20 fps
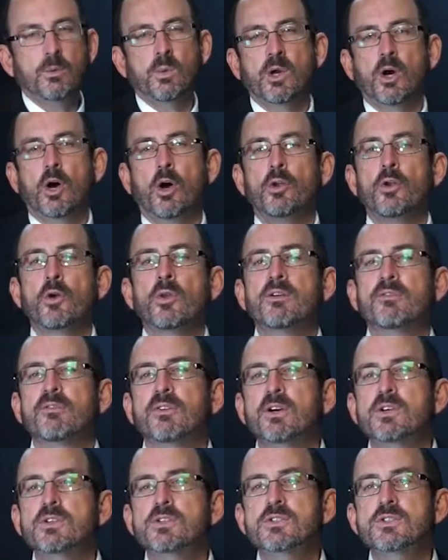We all know the
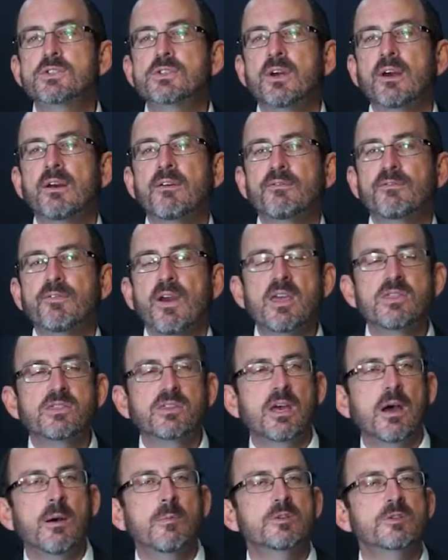verse faith
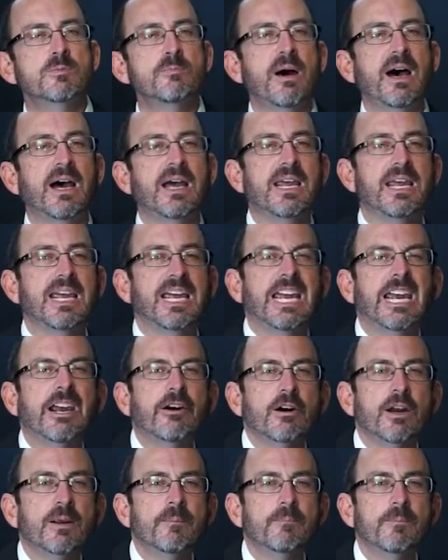comes by
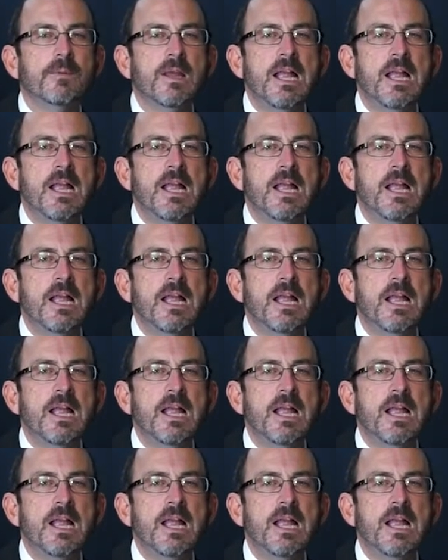hearing.